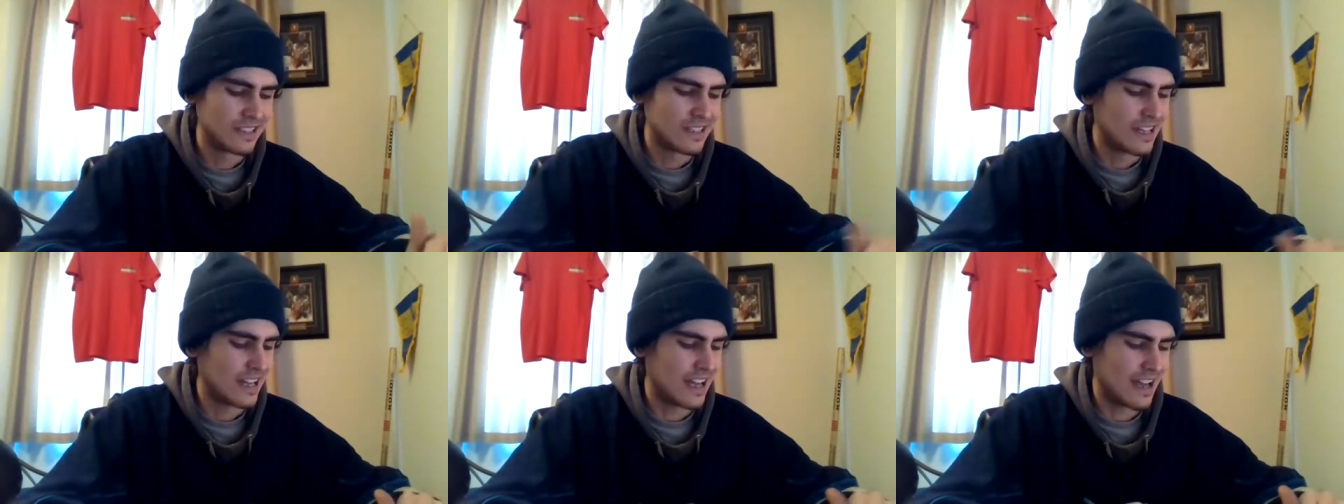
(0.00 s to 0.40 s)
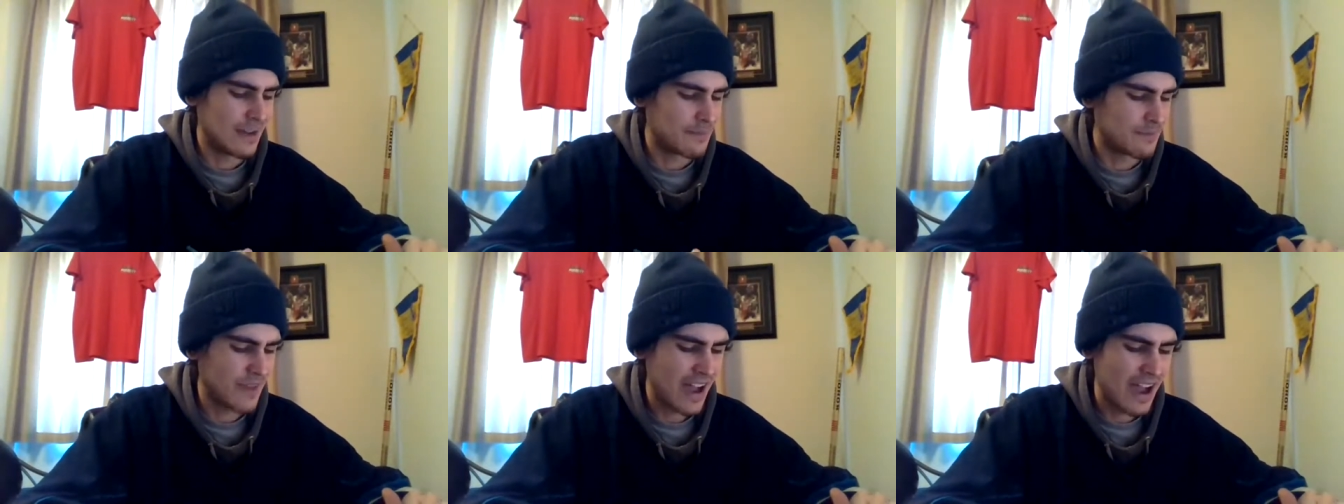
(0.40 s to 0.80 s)

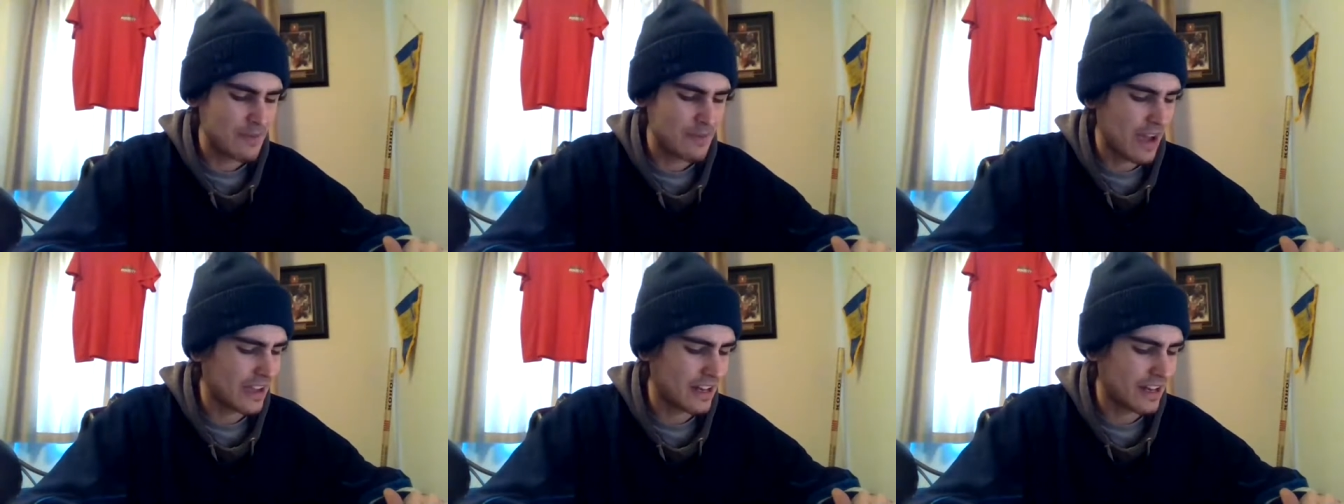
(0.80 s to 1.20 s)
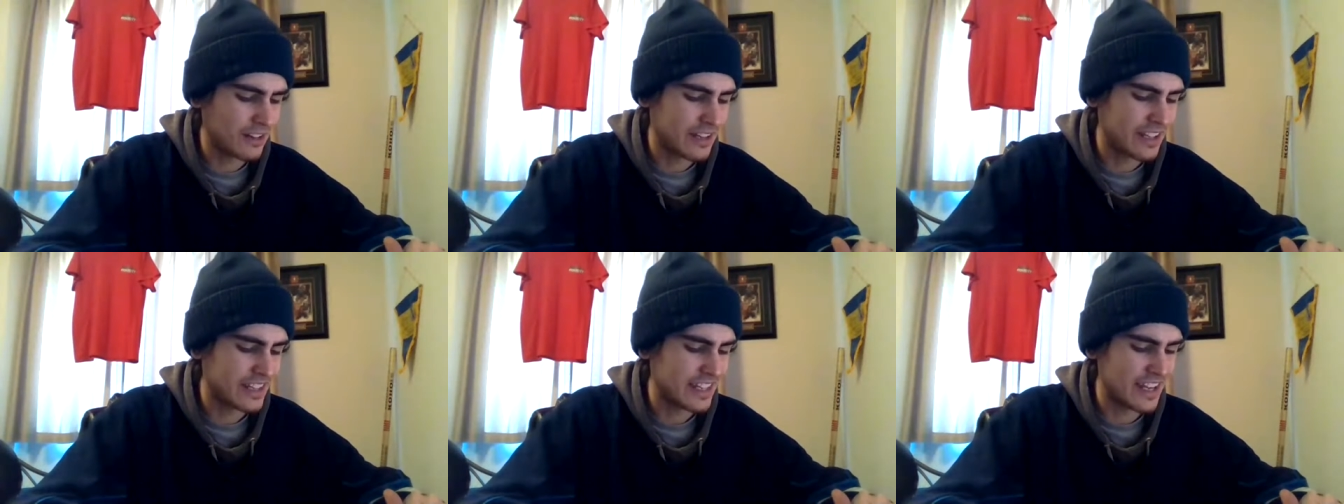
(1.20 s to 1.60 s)
I got to
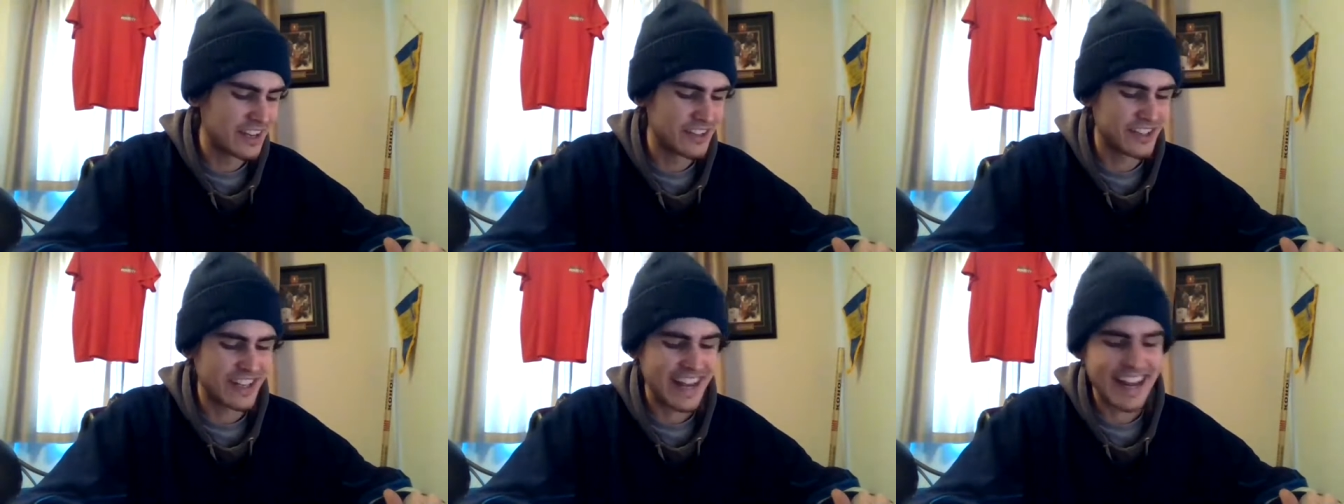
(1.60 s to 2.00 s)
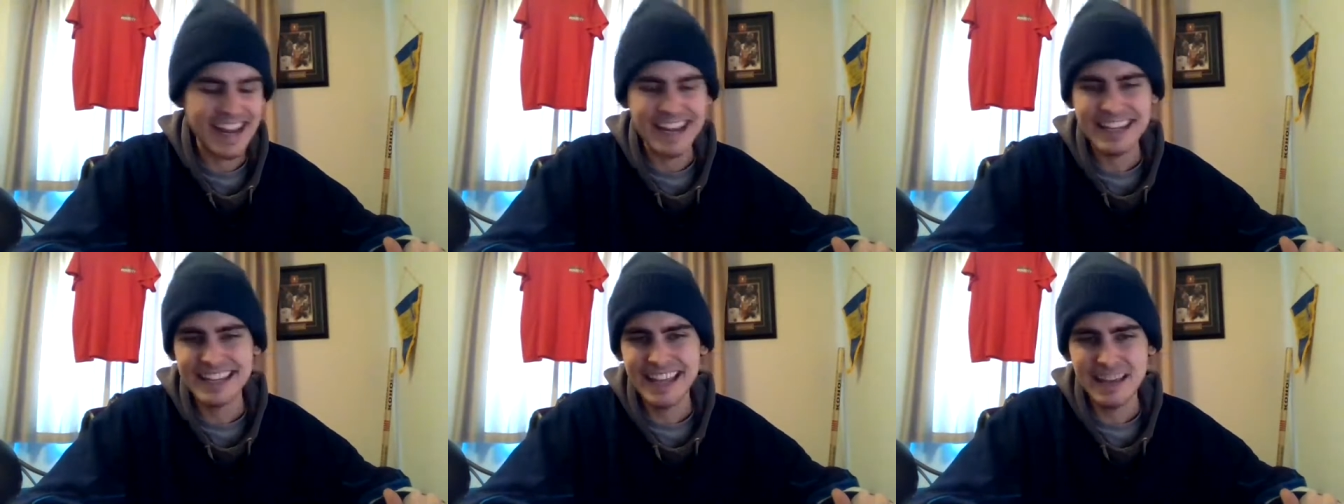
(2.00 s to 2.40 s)
look at the under.
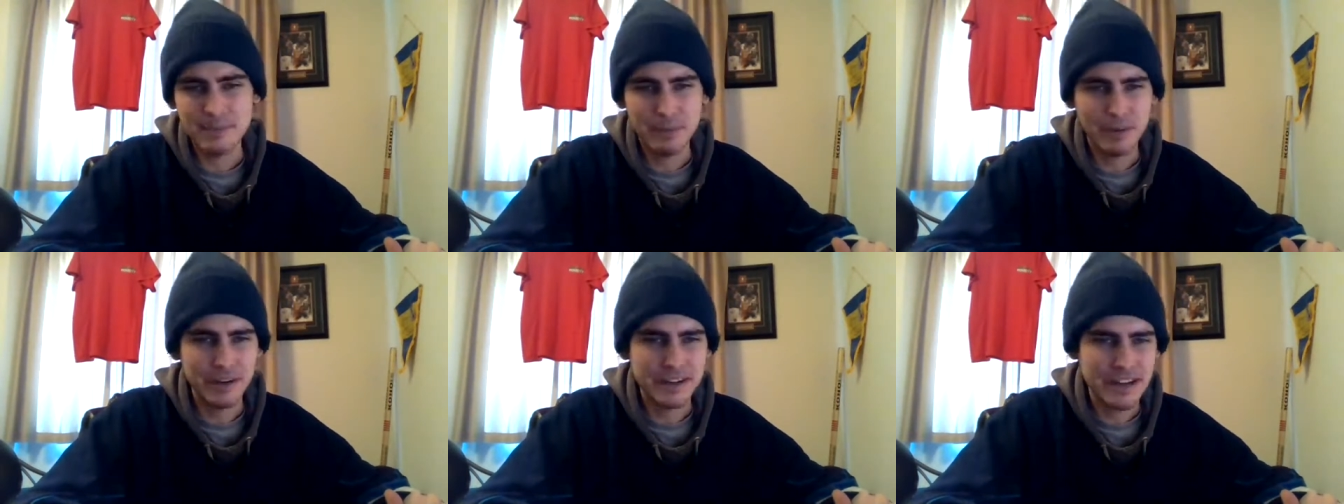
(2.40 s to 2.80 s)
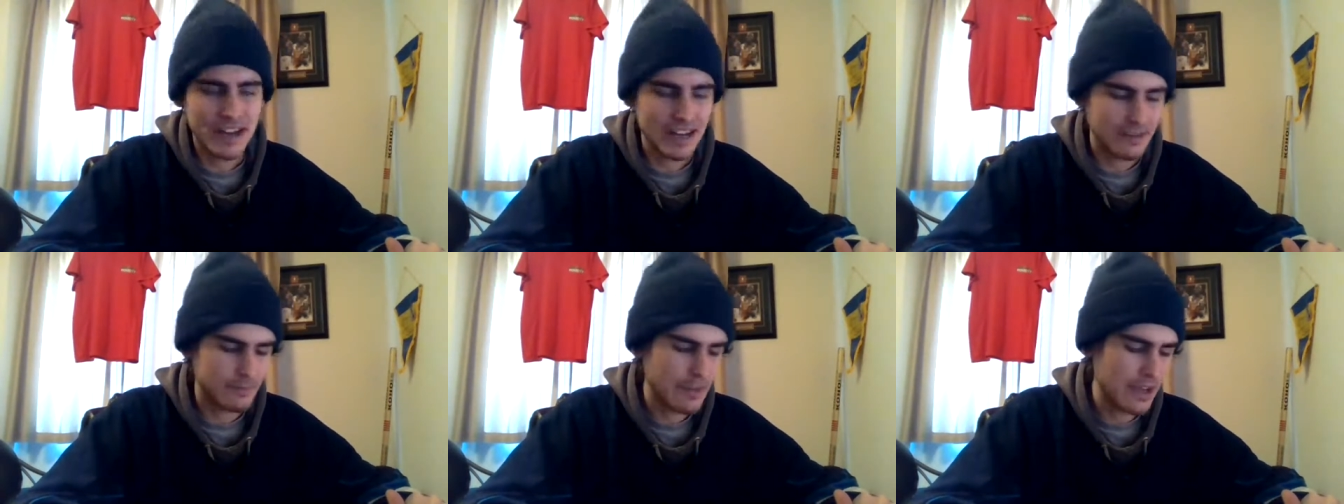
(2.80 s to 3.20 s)

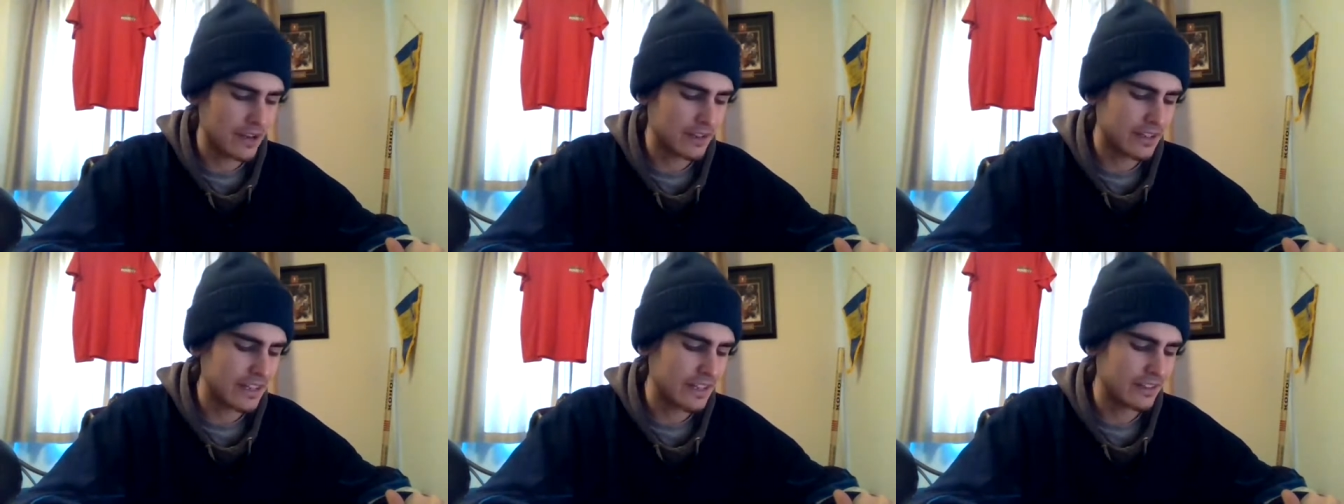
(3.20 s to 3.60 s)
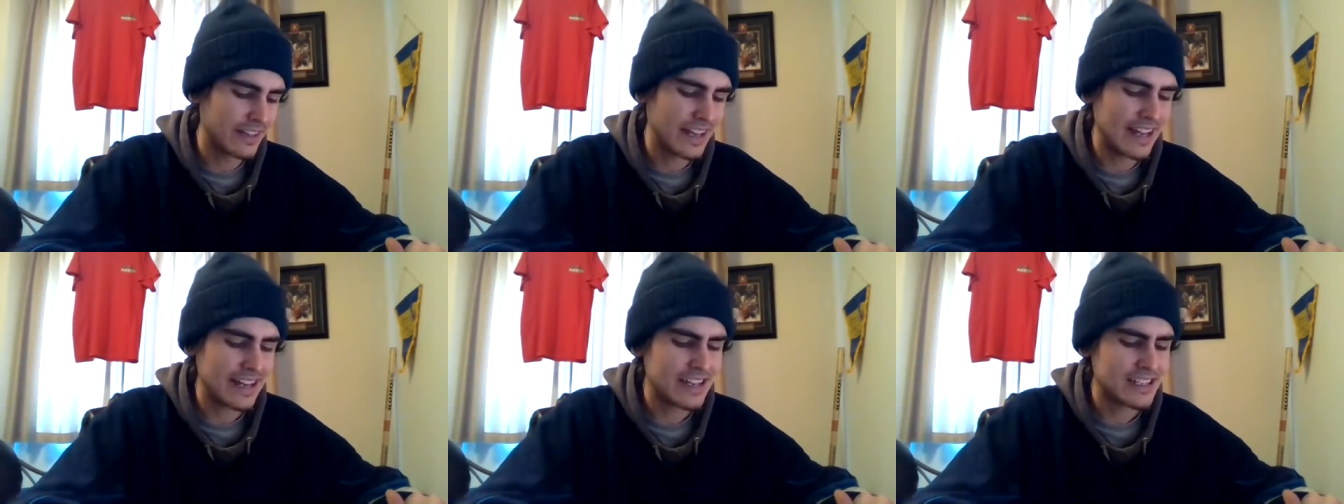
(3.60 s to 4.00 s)
88.9 penalty kill,
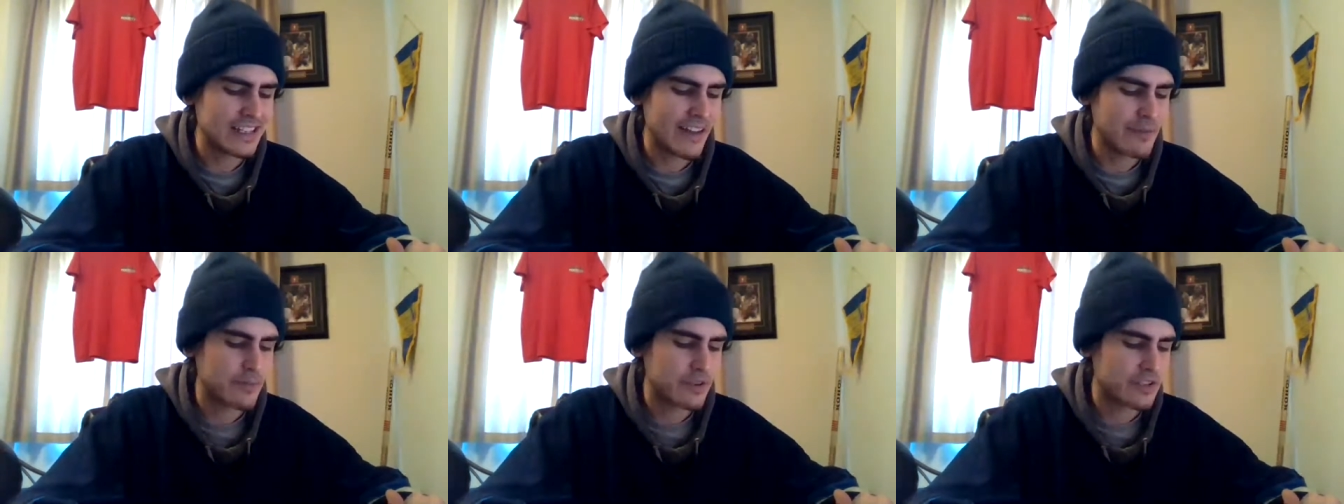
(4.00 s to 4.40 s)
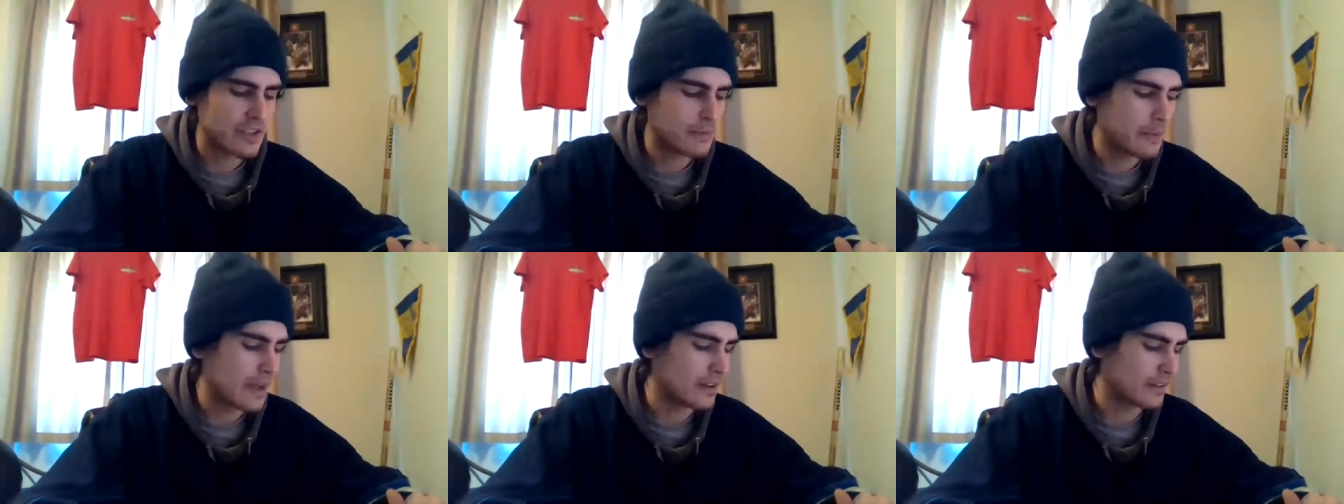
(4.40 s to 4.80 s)

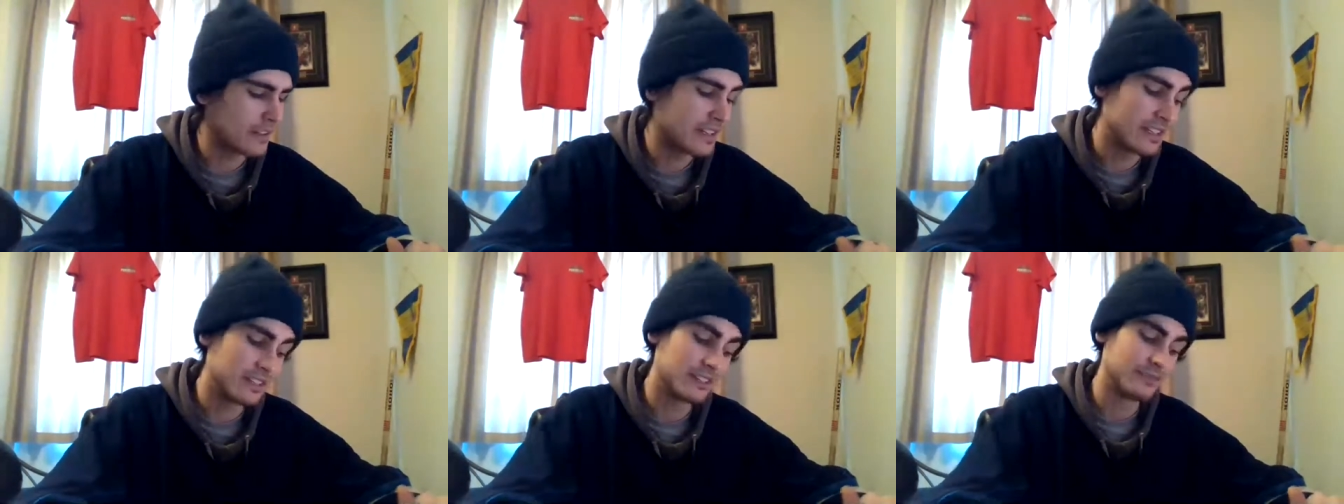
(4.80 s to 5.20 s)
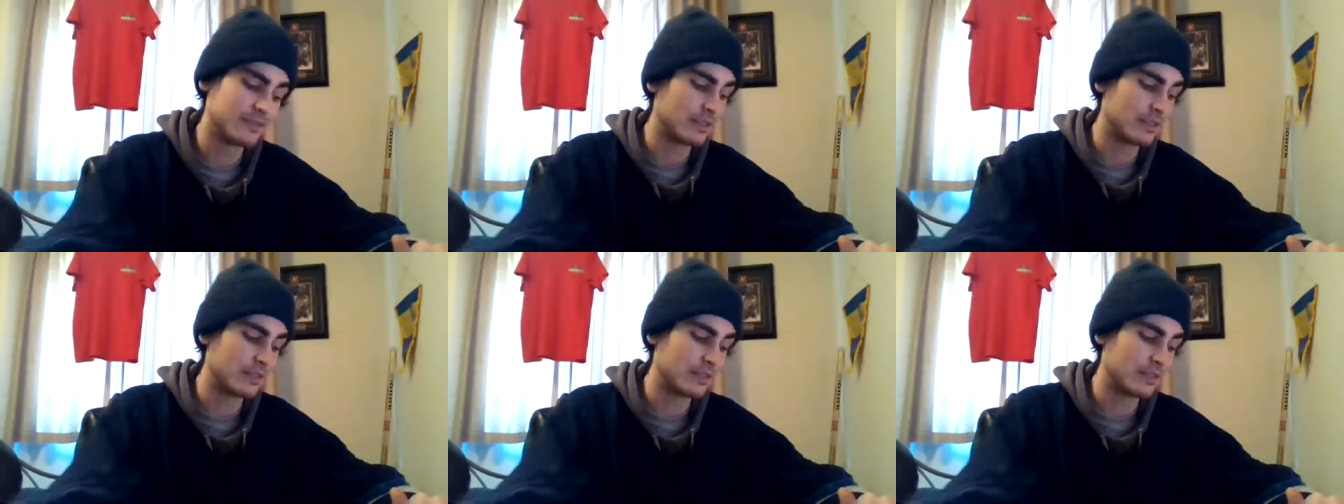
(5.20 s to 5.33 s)
87% penalty kill.